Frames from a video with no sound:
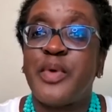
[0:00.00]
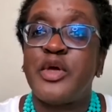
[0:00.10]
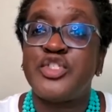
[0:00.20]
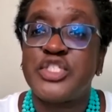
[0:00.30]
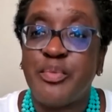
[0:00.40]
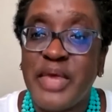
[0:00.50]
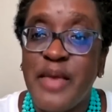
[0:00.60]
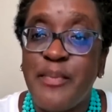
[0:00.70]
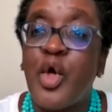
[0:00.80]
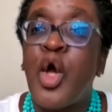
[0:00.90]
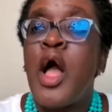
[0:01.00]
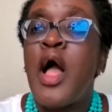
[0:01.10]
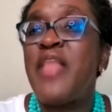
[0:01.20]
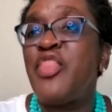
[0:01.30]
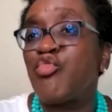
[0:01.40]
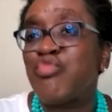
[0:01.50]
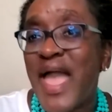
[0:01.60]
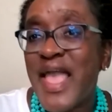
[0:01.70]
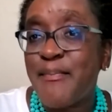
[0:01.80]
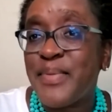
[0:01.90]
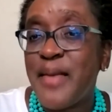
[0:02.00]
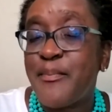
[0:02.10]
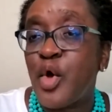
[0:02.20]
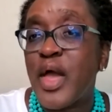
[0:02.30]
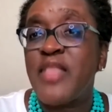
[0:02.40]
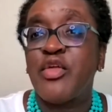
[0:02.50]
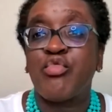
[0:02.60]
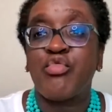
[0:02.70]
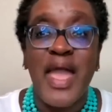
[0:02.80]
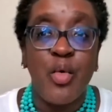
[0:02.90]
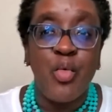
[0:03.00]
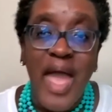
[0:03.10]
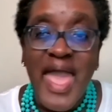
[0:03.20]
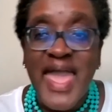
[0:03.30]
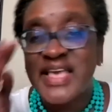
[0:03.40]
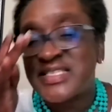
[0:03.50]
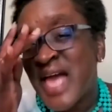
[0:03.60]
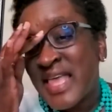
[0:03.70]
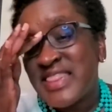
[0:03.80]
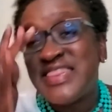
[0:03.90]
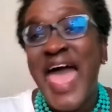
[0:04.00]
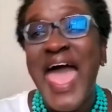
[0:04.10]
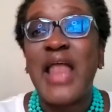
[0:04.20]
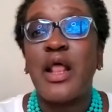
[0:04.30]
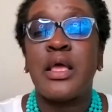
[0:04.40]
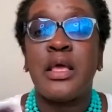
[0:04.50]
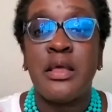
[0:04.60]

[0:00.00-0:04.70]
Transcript: exposed to people and the right people in the right ways that